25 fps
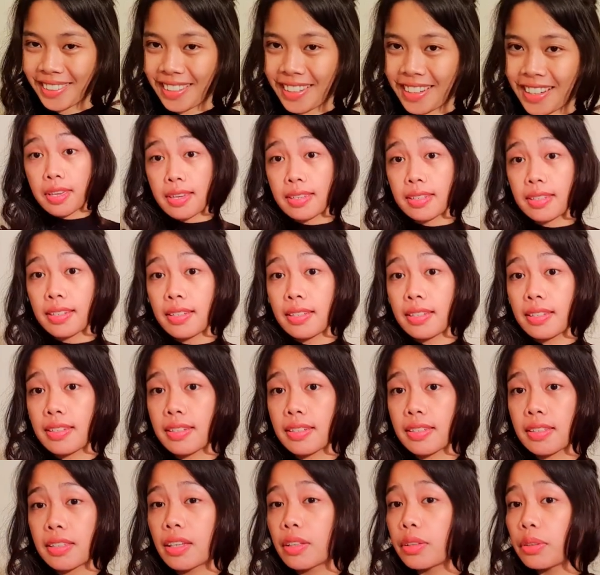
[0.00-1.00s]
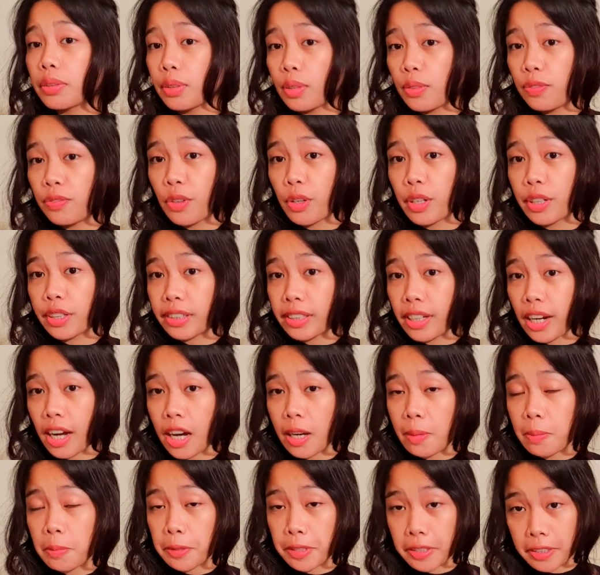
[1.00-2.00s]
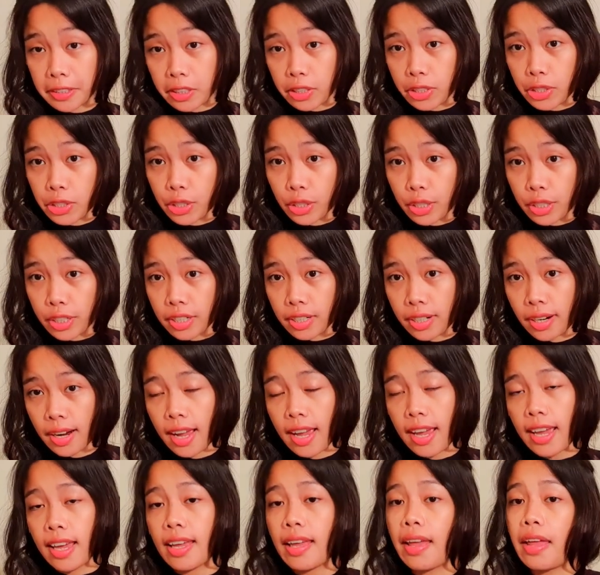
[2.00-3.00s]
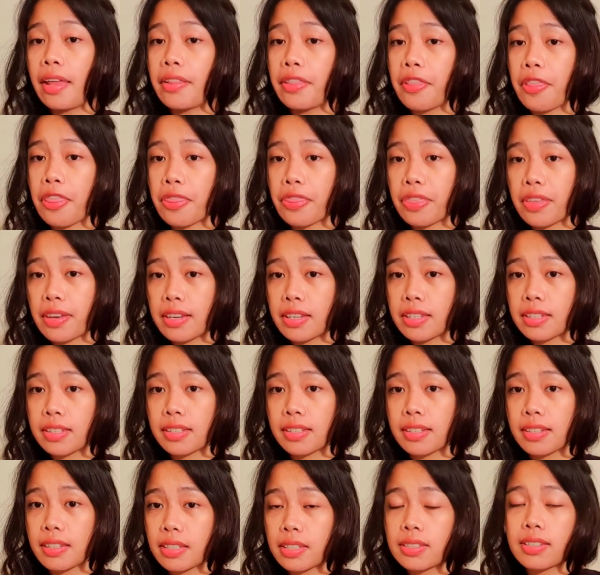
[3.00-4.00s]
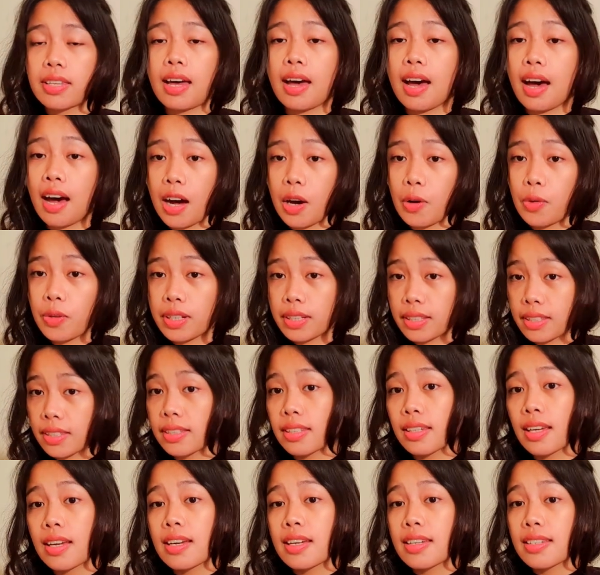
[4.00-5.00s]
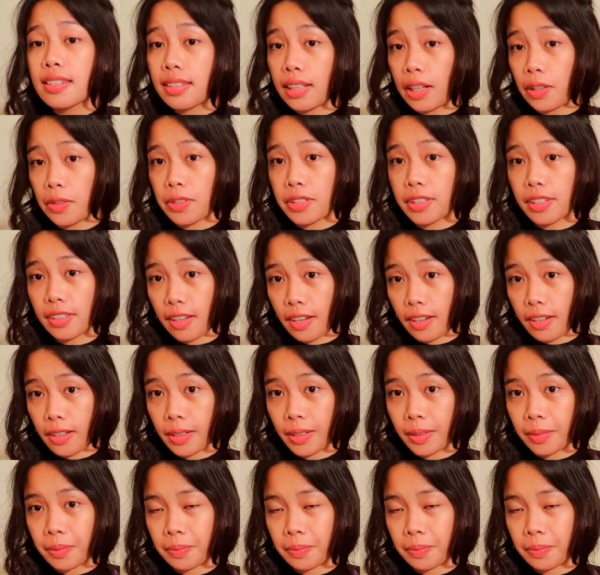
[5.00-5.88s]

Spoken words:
This is the 2-4 time signature, and this is how it sounds like.